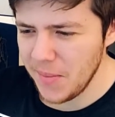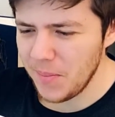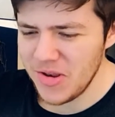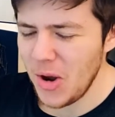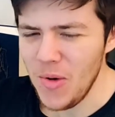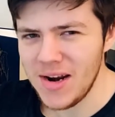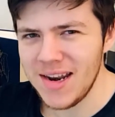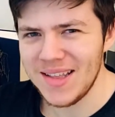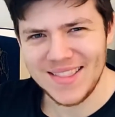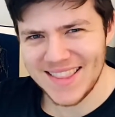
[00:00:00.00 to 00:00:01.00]
but no one
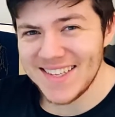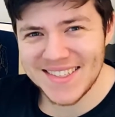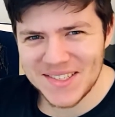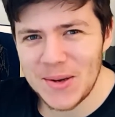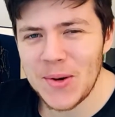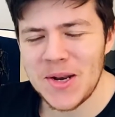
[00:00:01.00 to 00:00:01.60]
listens to it,